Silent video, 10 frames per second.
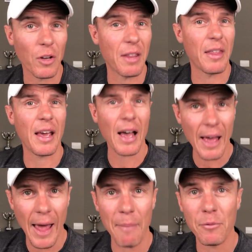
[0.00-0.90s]
in there
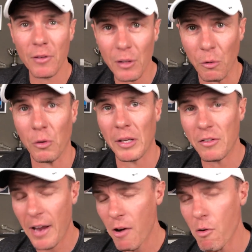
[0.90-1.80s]
are absolutely
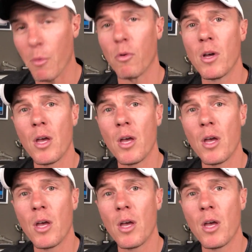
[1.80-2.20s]
terrible.